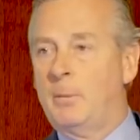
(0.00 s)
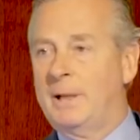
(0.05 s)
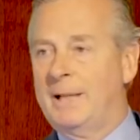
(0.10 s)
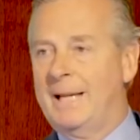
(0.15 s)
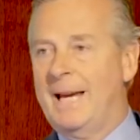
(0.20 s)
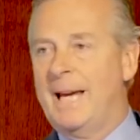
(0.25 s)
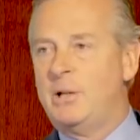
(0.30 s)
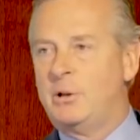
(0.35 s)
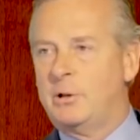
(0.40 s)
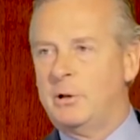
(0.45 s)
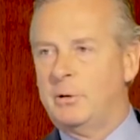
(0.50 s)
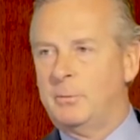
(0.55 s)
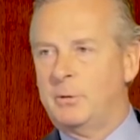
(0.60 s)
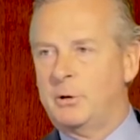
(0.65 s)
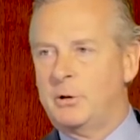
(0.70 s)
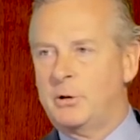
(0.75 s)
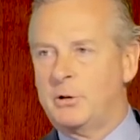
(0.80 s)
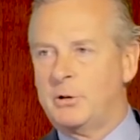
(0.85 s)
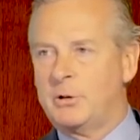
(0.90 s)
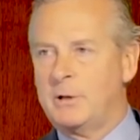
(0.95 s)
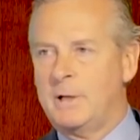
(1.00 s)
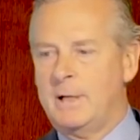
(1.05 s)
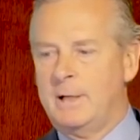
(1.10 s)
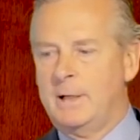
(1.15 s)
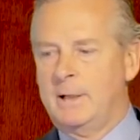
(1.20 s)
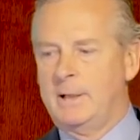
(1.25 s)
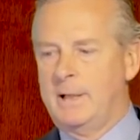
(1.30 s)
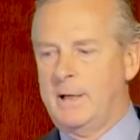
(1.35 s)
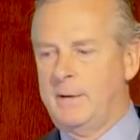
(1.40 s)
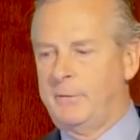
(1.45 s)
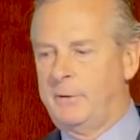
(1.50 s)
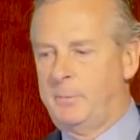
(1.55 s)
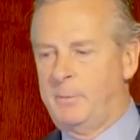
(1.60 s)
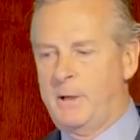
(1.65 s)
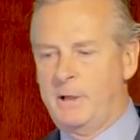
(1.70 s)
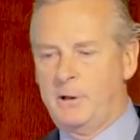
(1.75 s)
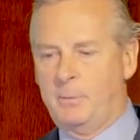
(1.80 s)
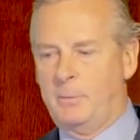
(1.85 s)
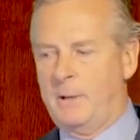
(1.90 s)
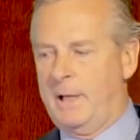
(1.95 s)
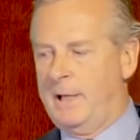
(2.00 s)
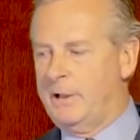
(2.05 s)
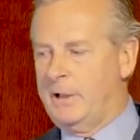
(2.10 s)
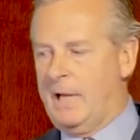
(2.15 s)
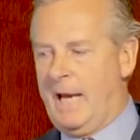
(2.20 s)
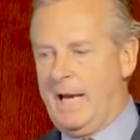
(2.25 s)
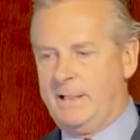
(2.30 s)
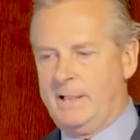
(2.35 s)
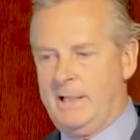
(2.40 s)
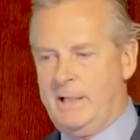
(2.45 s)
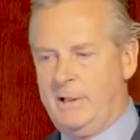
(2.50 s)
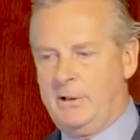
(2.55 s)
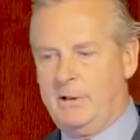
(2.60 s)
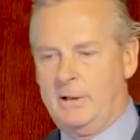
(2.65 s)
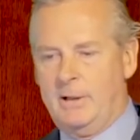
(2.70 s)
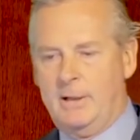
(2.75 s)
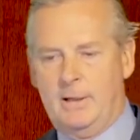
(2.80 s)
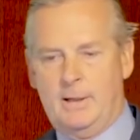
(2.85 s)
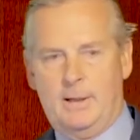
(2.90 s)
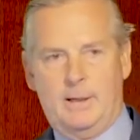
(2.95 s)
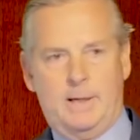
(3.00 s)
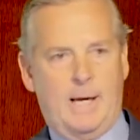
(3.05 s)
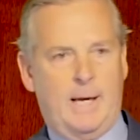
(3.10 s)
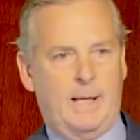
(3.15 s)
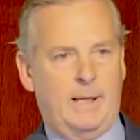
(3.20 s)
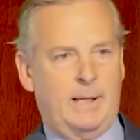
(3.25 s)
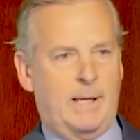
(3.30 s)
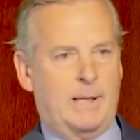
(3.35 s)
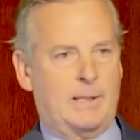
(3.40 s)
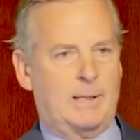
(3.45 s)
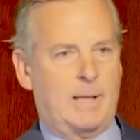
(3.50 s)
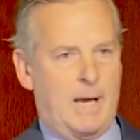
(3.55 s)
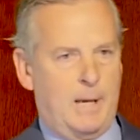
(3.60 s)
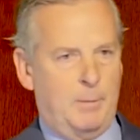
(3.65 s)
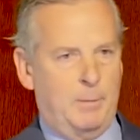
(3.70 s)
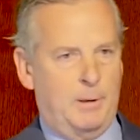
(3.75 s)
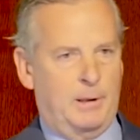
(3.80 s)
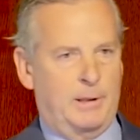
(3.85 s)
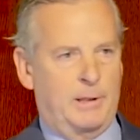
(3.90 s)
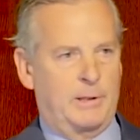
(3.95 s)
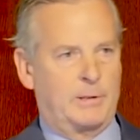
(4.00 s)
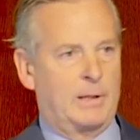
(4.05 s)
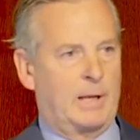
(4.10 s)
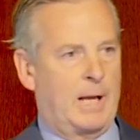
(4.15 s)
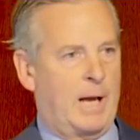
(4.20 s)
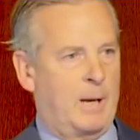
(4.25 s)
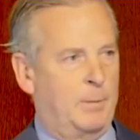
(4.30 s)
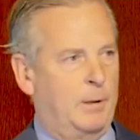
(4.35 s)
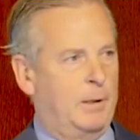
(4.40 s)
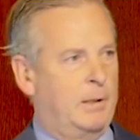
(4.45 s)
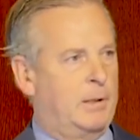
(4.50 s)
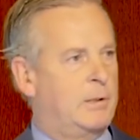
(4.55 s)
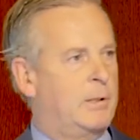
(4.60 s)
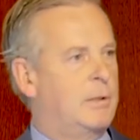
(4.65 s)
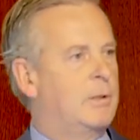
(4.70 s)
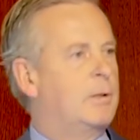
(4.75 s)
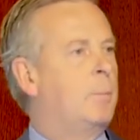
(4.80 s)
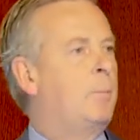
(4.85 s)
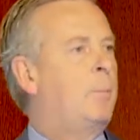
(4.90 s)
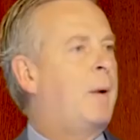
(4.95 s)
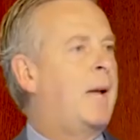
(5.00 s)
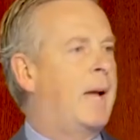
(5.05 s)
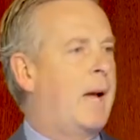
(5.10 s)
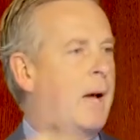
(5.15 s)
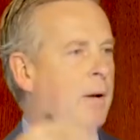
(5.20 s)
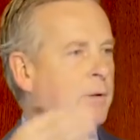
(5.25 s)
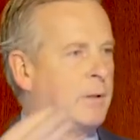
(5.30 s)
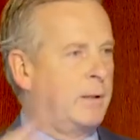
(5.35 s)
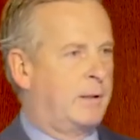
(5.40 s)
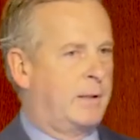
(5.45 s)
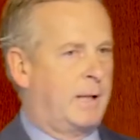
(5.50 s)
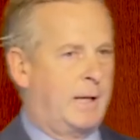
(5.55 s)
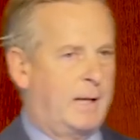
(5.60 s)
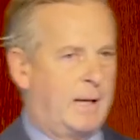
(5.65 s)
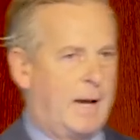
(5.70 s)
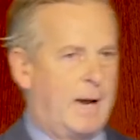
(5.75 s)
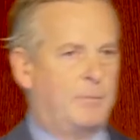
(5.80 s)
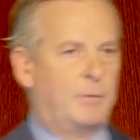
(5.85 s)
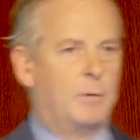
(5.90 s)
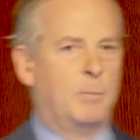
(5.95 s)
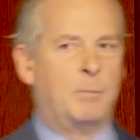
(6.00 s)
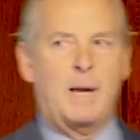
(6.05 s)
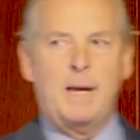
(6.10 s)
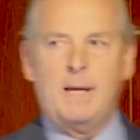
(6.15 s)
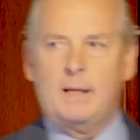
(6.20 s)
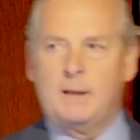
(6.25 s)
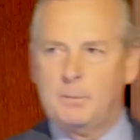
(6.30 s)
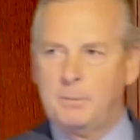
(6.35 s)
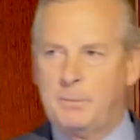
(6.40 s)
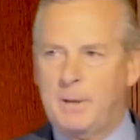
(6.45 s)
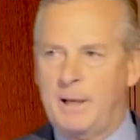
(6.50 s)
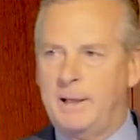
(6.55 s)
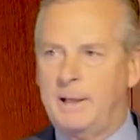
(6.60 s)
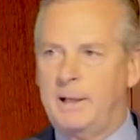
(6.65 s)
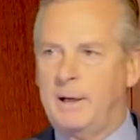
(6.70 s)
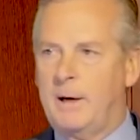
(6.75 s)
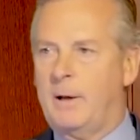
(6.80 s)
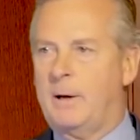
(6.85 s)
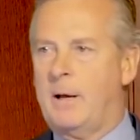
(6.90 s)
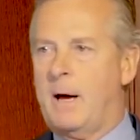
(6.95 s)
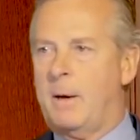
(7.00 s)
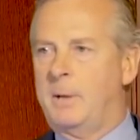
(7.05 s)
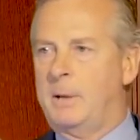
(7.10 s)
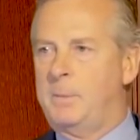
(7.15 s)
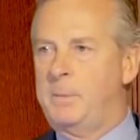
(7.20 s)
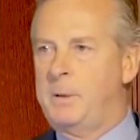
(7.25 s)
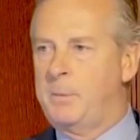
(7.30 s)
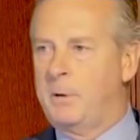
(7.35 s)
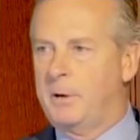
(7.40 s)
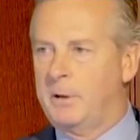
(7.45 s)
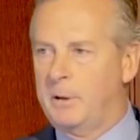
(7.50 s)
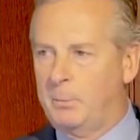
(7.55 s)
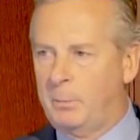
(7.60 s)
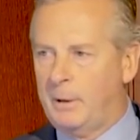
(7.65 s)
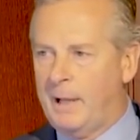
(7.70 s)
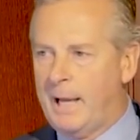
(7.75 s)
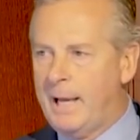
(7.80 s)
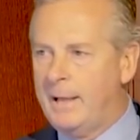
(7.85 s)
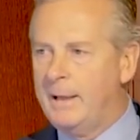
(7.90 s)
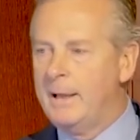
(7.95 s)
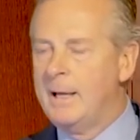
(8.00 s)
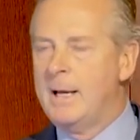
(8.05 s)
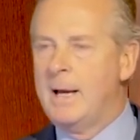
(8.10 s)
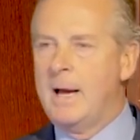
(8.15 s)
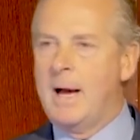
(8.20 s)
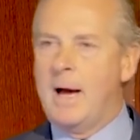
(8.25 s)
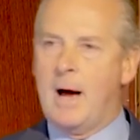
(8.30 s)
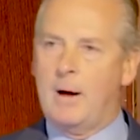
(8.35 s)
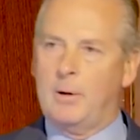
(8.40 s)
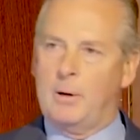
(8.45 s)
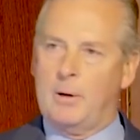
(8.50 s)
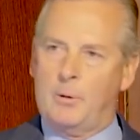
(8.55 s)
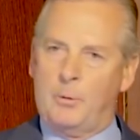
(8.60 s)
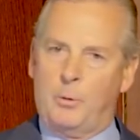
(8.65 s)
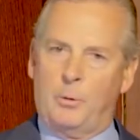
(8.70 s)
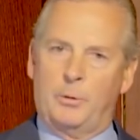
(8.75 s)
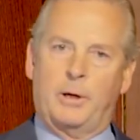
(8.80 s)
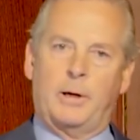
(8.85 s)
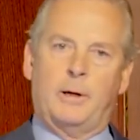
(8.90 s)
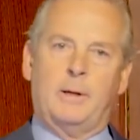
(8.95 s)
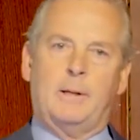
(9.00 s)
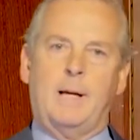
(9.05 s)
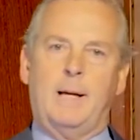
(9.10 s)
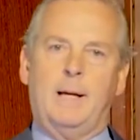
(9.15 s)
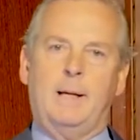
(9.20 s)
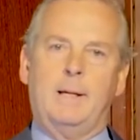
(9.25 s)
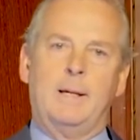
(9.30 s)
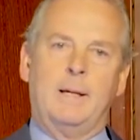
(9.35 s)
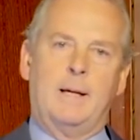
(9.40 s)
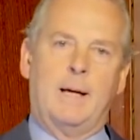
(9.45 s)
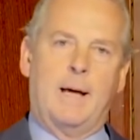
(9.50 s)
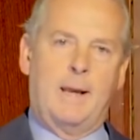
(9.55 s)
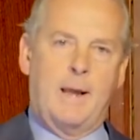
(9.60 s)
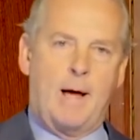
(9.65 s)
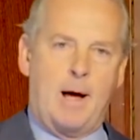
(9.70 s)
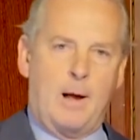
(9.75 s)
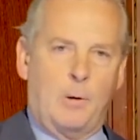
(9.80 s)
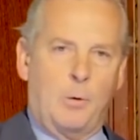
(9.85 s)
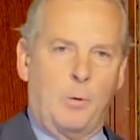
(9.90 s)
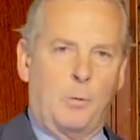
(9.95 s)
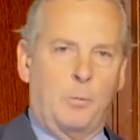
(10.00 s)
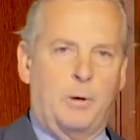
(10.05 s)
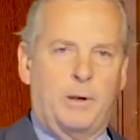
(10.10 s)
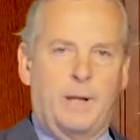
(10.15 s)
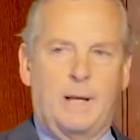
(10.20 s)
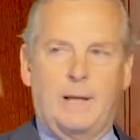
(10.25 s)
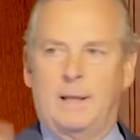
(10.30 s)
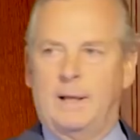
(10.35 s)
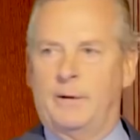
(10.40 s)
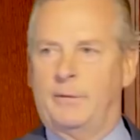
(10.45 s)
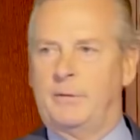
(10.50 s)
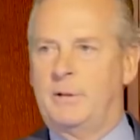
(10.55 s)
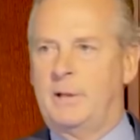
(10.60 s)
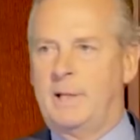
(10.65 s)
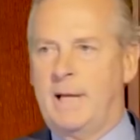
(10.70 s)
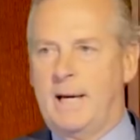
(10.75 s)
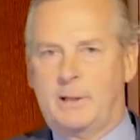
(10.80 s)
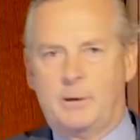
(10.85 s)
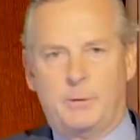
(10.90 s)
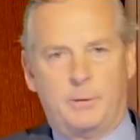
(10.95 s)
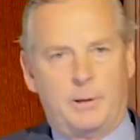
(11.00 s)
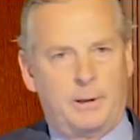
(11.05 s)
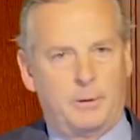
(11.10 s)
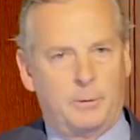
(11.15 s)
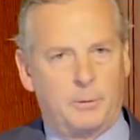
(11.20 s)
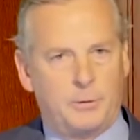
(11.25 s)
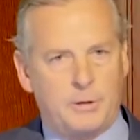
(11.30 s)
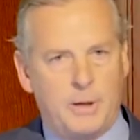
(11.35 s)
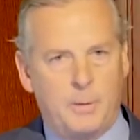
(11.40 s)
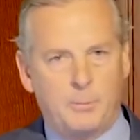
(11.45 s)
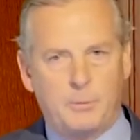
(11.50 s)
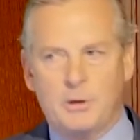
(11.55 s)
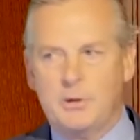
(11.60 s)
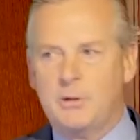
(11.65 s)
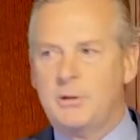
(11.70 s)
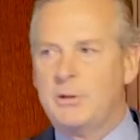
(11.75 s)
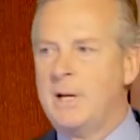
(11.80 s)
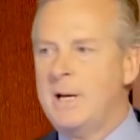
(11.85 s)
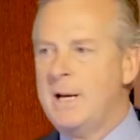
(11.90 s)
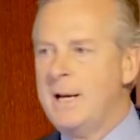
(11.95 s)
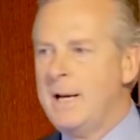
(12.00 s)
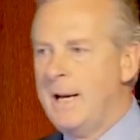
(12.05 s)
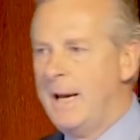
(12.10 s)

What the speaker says: obligation, which is you have the pension plan as assets and it has liabilities. The liabilities is the payouts that they have to make depending on how many people are in the plan, how old are they, and how long will they live, the actuarial assumptions.